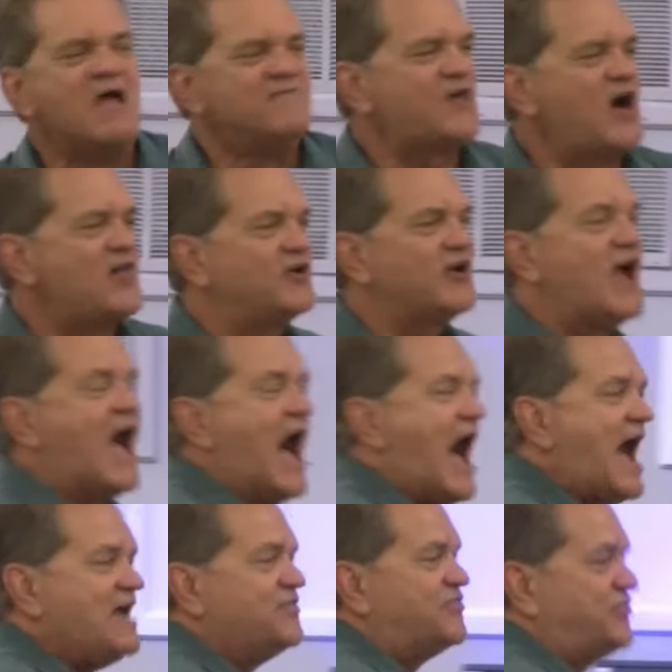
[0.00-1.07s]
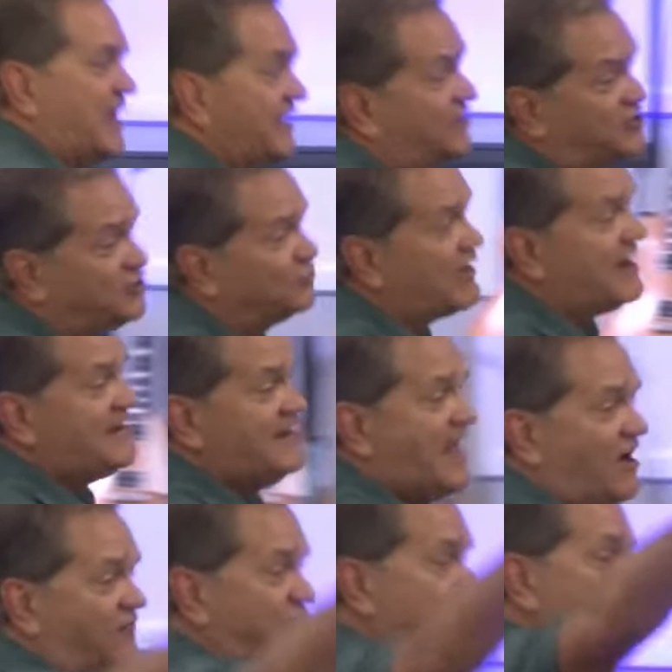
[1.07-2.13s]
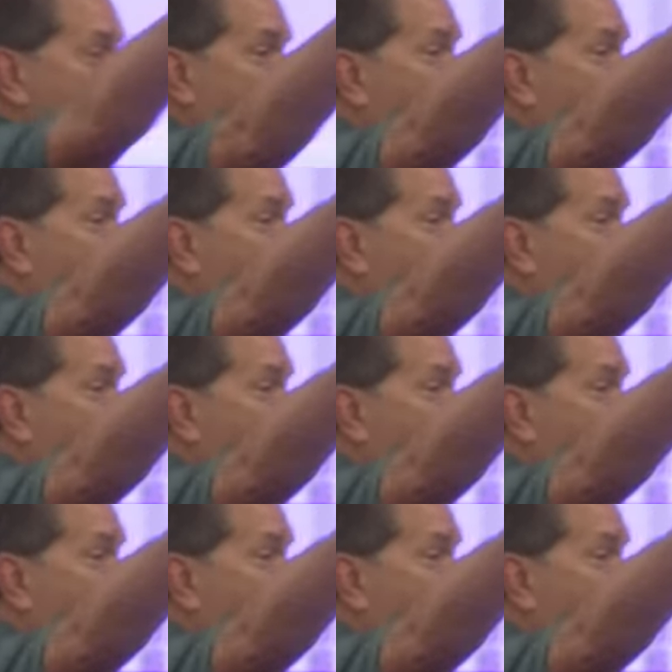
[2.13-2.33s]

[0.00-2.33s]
Father, I thank you right now for this